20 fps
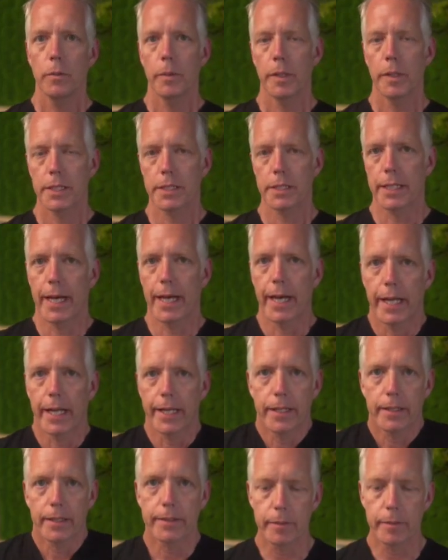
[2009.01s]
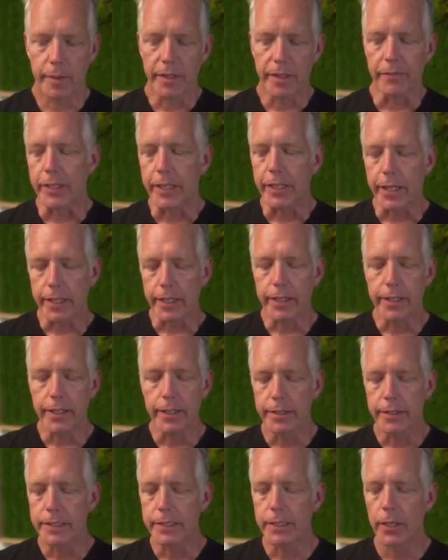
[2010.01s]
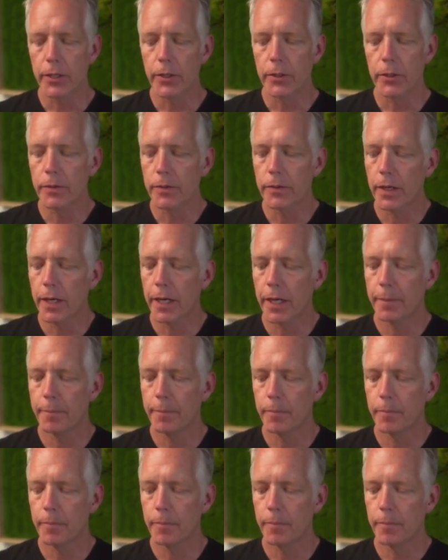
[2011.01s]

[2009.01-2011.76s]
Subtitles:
we just added a little bit of a kick. So